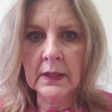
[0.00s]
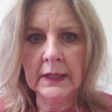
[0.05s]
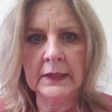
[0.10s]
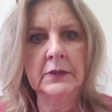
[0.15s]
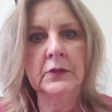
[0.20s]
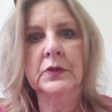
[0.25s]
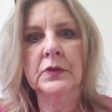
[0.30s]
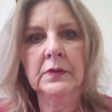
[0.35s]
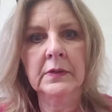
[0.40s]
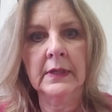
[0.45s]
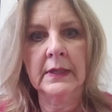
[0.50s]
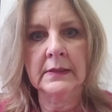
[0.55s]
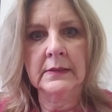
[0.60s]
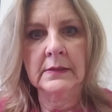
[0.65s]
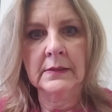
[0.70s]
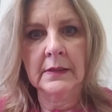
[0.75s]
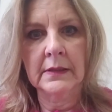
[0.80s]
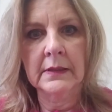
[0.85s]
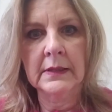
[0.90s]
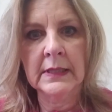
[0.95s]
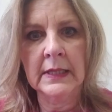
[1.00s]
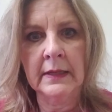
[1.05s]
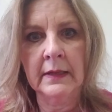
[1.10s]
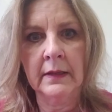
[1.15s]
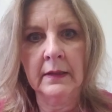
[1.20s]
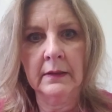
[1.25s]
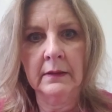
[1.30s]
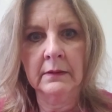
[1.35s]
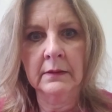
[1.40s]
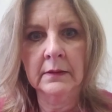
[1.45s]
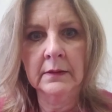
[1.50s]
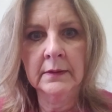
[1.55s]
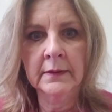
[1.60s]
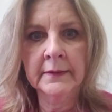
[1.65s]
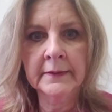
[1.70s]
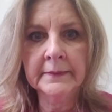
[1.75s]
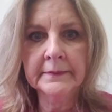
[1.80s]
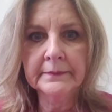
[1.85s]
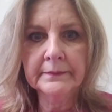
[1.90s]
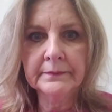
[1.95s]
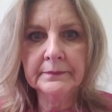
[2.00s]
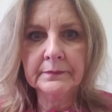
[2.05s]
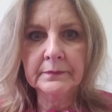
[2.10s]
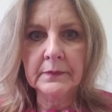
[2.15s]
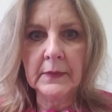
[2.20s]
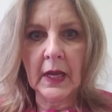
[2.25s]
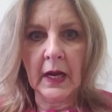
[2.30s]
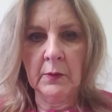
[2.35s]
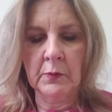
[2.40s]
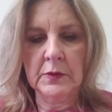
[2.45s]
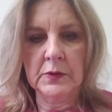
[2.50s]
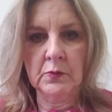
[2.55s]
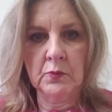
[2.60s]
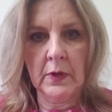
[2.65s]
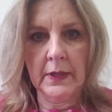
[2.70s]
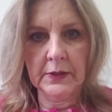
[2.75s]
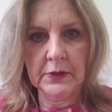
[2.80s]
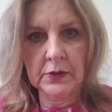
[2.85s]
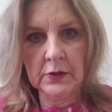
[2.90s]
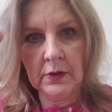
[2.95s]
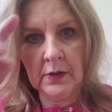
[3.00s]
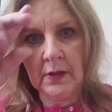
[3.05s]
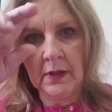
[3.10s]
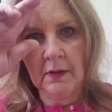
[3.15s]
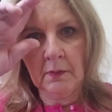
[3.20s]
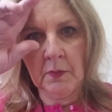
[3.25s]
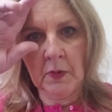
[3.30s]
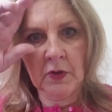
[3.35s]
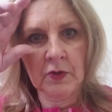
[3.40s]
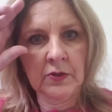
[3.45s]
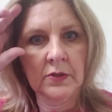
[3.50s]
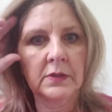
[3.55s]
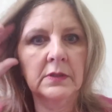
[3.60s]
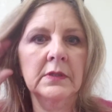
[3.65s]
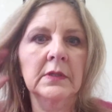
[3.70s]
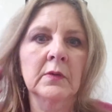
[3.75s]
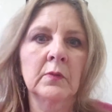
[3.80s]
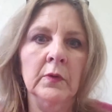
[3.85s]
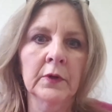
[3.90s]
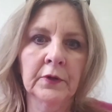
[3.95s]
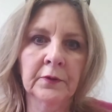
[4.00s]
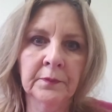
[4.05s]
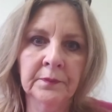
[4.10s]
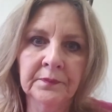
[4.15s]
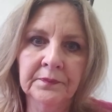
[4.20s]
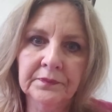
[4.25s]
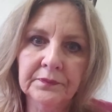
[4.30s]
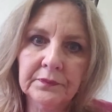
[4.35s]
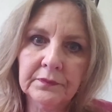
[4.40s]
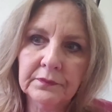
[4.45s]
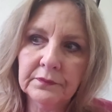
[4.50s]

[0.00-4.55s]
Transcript: In 2010, I was rushed to the emergency room,